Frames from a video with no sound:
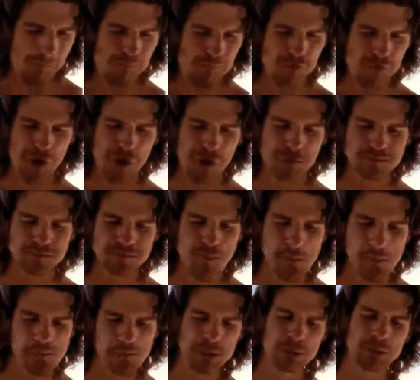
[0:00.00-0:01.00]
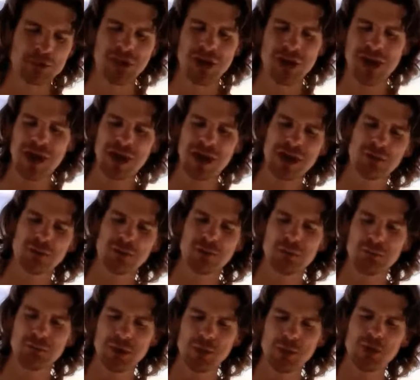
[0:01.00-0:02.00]
So people say, Harley,
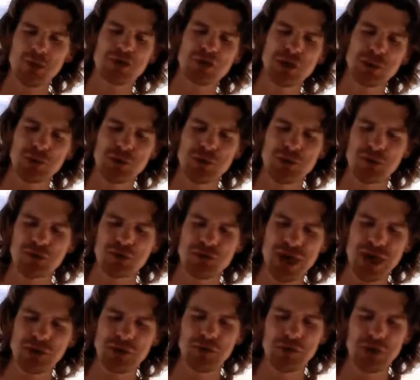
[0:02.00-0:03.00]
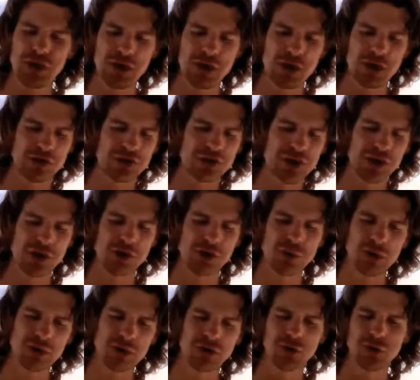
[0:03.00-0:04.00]
when will you stop doing these crazy videos telling
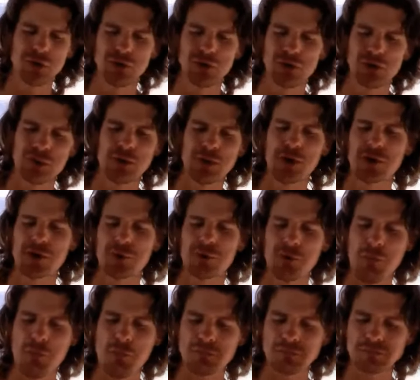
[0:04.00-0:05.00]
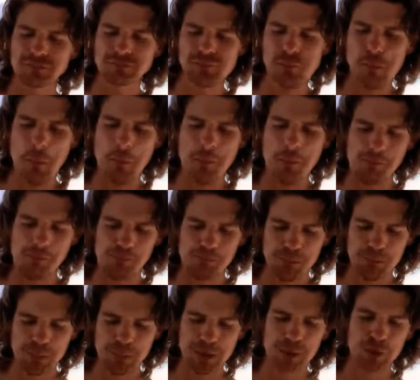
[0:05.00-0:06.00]
us what to do? I'm like, well,
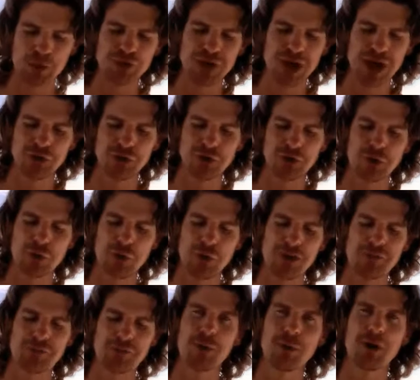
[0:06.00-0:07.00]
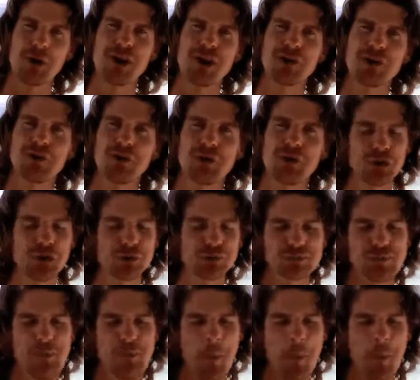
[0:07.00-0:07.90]
when people start doing what their body needs to do,